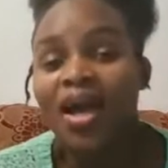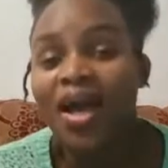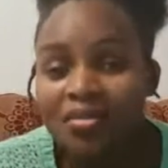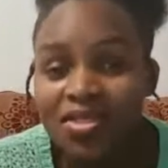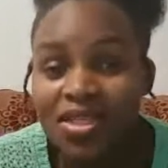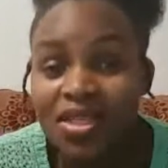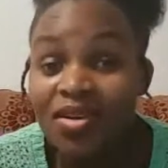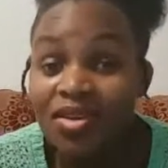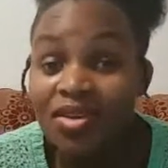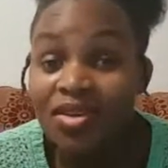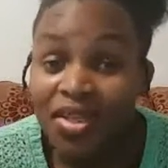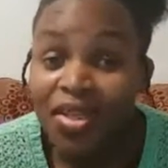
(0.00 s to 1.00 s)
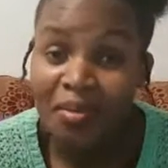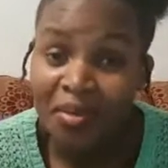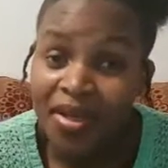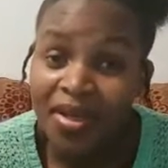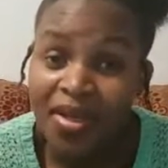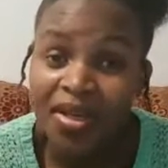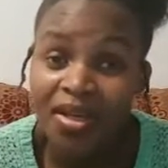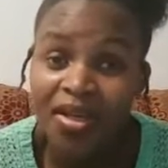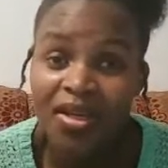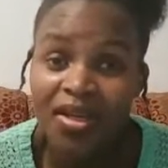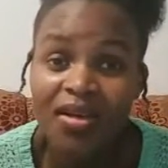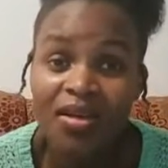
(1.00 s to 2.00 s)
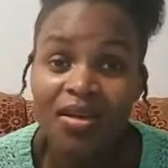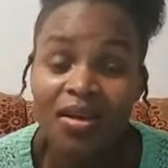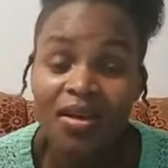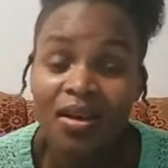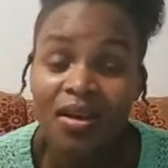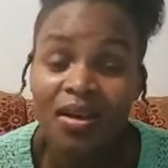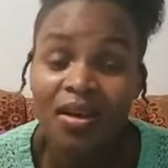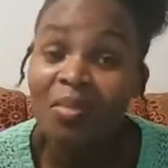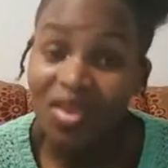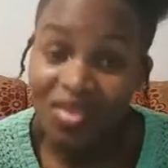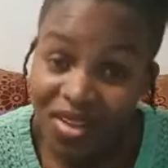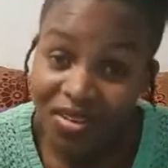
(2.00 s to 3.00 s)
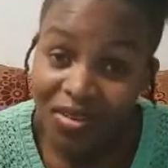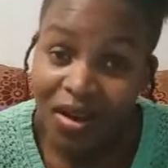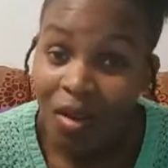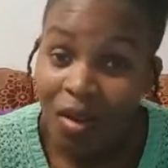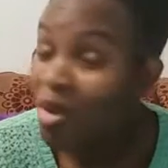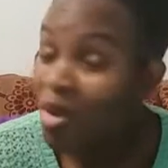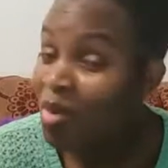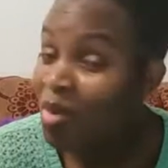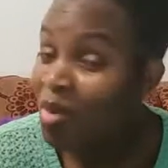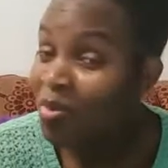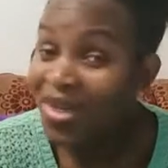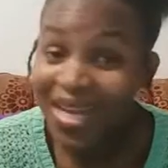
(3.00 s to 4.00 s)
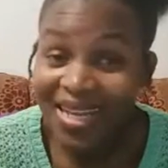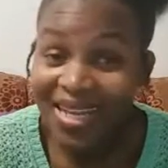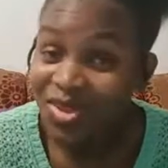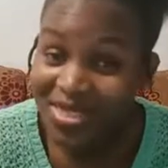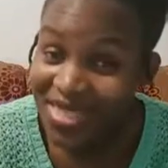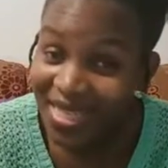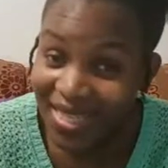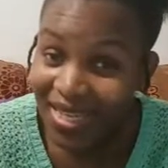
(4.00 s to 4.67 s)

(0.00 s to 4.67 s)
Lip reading: I'm say, honey, come here. I love you, but I'm not do it again.